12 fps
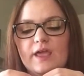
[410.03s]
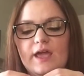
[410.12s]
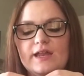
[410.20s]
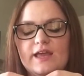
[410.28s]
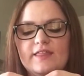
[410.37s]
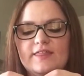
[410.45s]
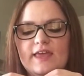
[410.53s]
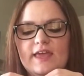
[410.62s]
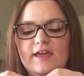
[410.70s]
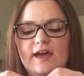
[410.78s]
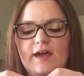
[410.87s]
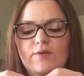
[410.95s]
And I
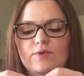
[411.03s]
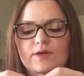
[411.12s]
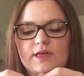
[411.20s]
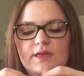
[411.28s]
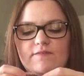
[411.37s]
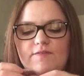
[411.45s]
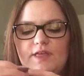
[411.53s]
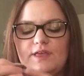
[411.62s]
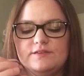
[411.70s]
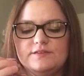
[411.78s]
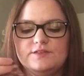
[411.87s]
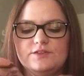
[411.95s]
think I will give
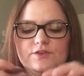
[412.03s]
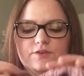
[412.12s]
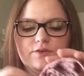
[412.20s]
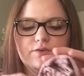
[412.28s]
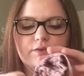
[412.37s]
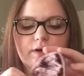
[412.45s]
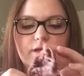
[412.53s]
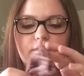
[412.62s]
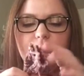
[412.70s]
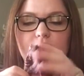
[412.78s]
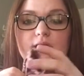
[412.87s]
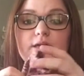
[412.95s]
these to
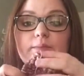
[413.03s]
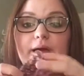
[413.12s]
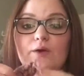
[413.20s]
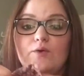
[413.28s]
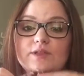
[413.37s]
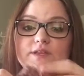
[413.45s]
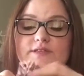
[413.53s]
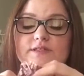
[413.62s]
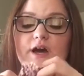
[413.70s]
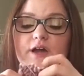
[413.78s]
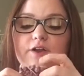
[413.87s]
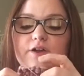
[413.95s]
my oldest
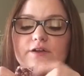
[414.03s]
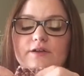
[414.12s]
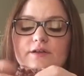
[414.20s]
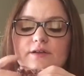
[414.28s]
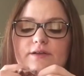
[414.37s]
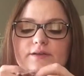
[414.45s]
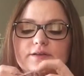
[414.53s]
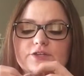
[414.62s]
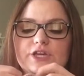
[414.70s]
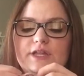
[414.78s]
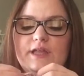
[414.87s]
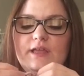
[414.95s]
daughter.
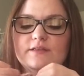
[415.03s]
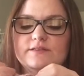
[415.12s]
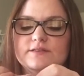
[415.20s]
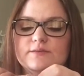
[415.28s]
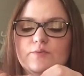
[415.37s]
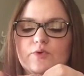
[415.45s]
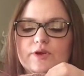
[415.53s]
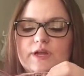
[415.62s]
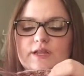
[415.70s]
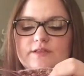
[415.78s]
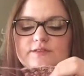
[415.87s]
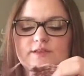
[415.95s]
She needs some more
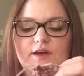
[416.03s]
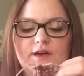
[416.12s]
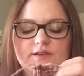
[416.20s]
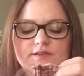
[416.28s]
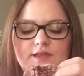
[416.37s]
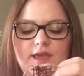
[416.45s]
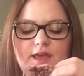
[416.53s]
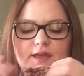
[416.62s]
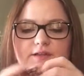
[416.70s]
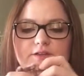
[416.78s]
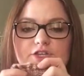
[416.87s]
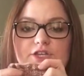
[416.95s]
knitted socks,
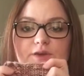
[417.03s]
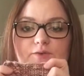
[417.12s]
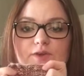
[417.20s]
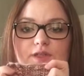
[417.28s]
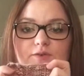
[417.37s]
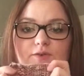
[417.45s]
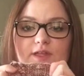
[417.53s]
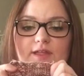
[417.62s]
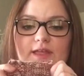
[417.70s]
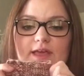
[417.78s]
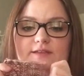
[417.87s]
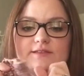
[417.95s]
and she really, really
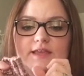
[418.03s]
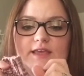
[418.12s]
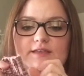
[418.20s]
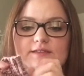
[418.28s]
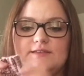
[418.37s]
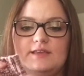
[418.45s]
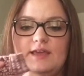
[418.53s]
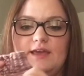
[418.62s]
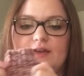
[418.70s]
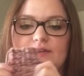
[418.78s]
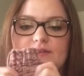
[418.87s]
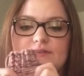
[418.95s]
likes these.
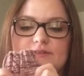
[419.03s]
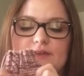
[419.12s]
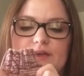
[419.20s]
And